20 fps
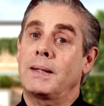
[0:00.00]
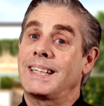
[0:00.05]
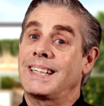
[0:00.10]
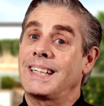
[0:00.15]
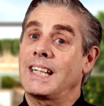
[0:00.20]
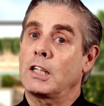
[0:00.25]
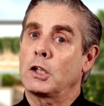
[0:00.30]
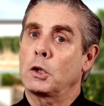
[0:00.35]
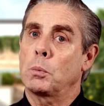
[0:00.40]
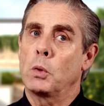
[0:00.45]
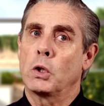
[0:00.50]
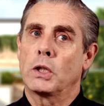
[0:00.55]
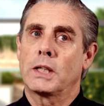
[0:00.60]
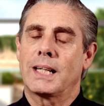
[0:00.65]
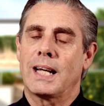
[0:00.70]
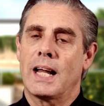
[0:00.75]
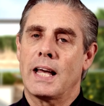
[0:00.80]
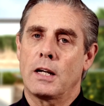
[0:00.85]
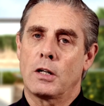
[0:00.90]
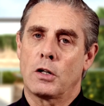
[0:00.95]
6
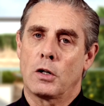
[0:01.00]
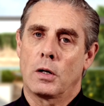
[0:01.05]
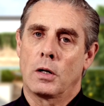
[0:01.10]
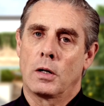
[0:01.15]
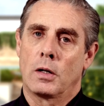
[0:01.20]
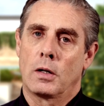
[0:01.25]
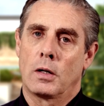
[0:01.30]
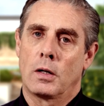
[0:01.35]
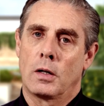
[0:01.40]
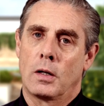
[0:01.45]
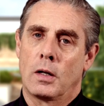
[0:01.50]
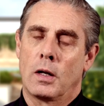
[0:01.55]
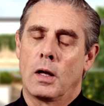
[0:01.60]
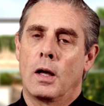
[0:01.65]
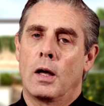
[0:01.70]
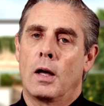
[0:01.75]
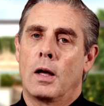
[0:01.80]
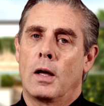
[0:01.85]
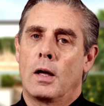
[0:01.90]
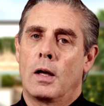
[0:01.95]
months later,
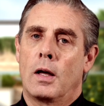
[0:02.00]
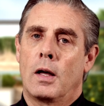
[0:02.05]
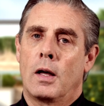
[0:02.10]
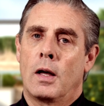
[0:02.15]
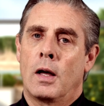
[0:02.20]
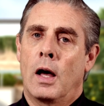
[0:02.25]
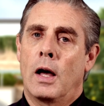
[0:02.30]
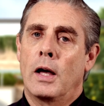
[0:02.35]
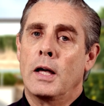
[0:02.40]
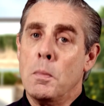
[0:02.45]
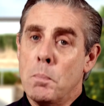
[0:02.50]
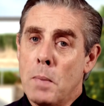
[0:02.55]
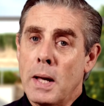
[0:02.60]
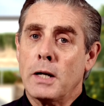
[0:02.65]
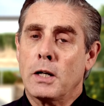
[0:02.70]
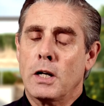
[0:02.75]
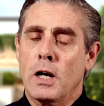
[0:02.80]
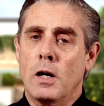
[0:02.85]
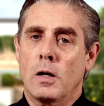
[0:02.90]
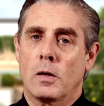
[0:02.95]
he met
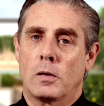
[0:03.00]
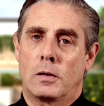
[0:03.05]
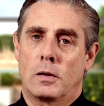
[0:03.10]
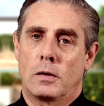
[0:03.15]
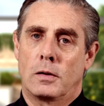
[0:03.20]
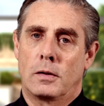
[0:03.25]
a girl.